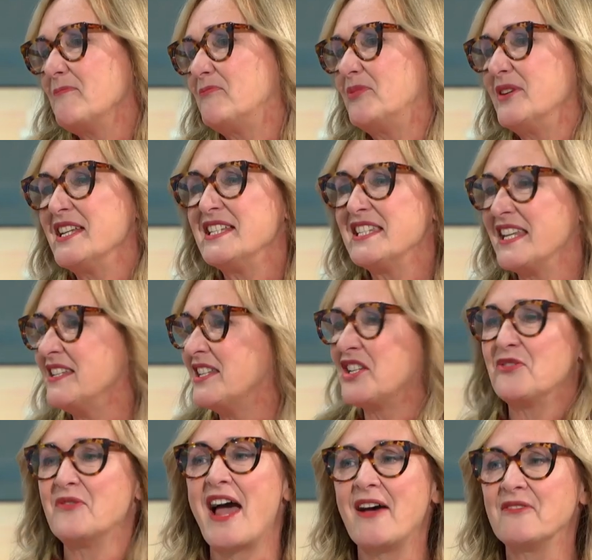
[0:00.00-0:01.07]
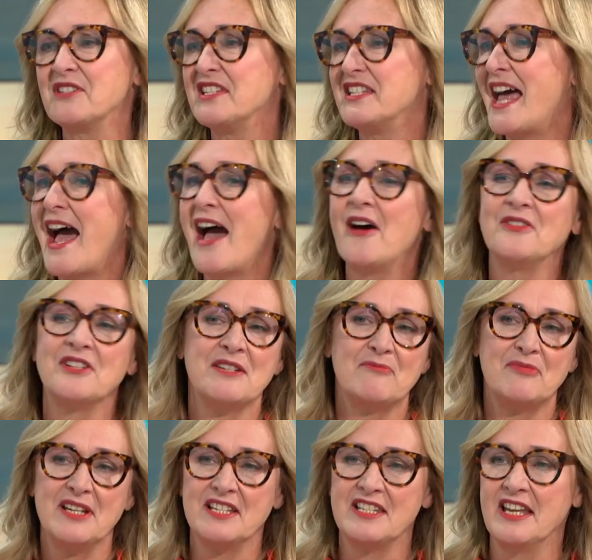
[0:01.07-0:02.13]
brings in surround sound, it
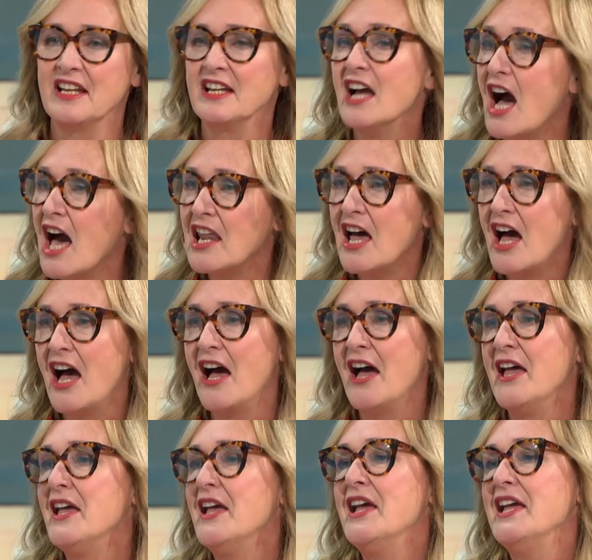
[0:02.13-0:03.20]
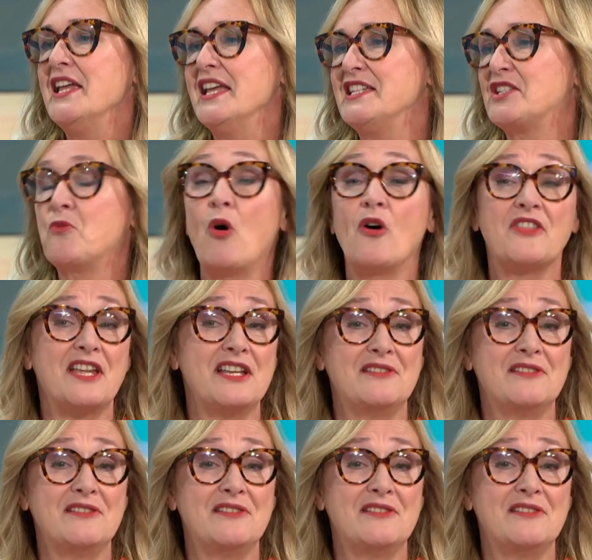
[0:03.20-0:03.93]
brings in colour, it's what they